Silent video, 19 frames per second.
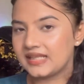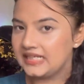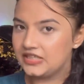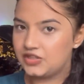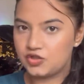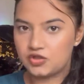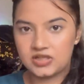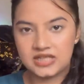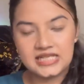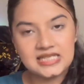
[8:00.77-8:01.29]

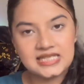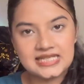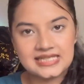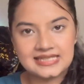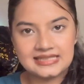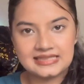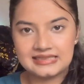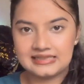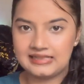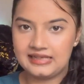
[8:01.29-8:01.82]
Trinkt,
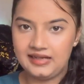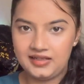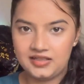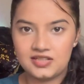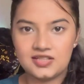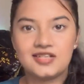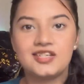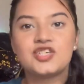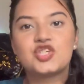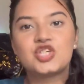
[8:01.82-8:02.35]
correct?
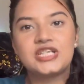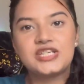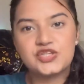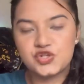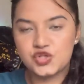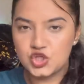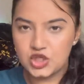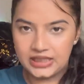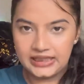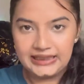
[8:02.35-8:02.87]
She is
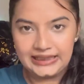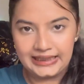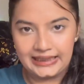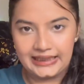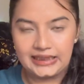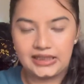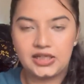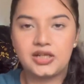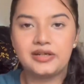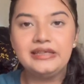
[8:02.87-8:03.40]

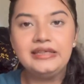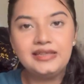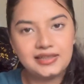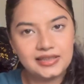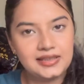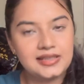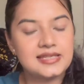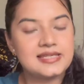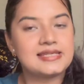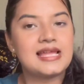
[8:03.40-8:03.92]
drinking. Drinking
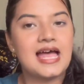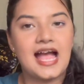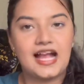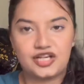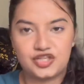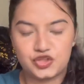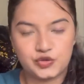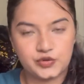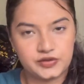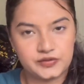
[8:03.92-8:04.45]
is the
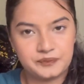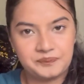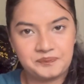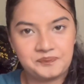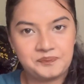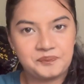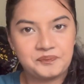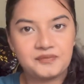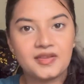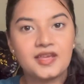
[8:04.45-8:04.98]
action.
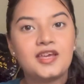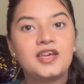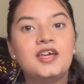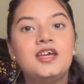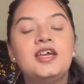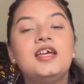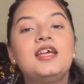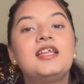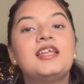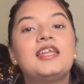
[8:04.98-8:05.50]

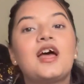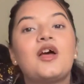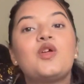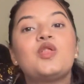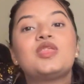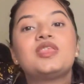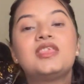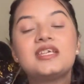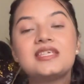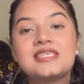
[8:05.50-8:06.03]
Now
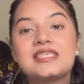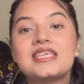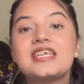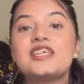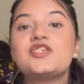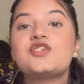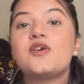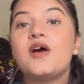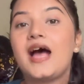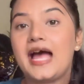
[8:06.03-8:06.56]
this is
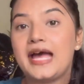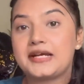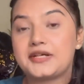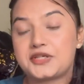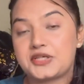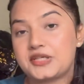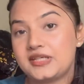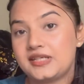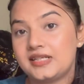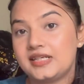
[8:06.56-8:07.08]
your
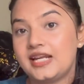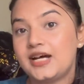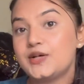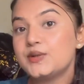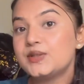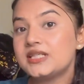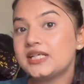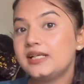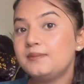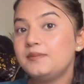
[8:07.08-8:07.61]
action. Now
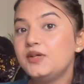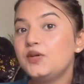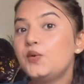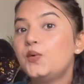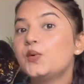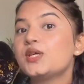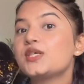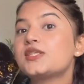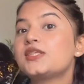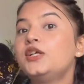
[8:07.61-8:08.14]
tell me who
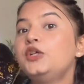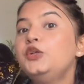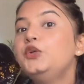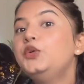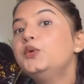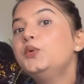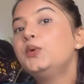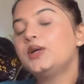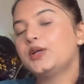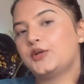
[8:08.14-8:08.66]
is the
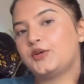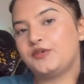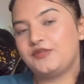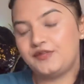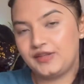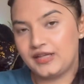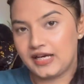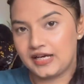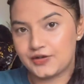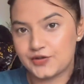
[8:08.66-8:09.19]
doer of
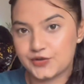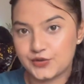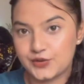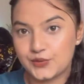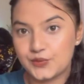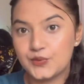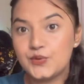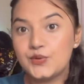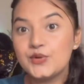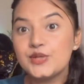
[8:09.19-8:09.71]
the action.
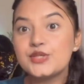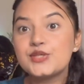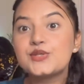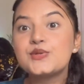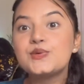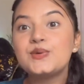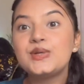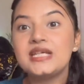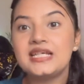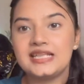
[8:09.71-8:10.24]
Who is
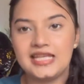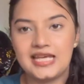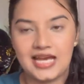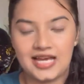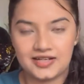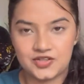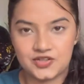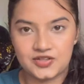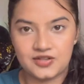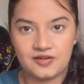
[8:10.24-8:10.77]
doing the
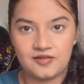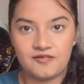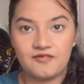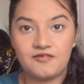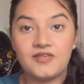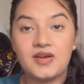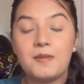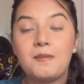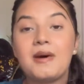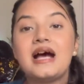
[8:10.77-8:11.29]
action?
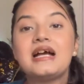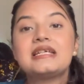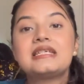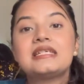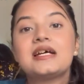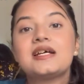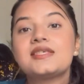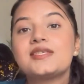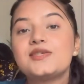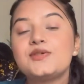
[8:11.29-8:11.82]
Wer macht
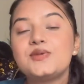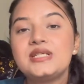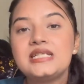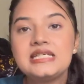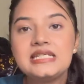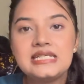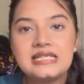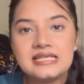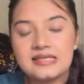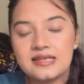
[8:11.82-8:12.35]
Aktion in
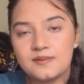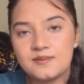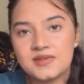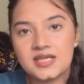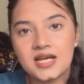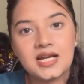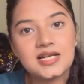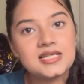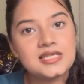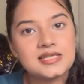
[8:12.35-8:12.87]
diesem
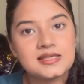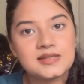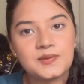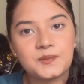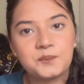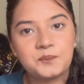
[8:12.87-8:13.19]
Satz?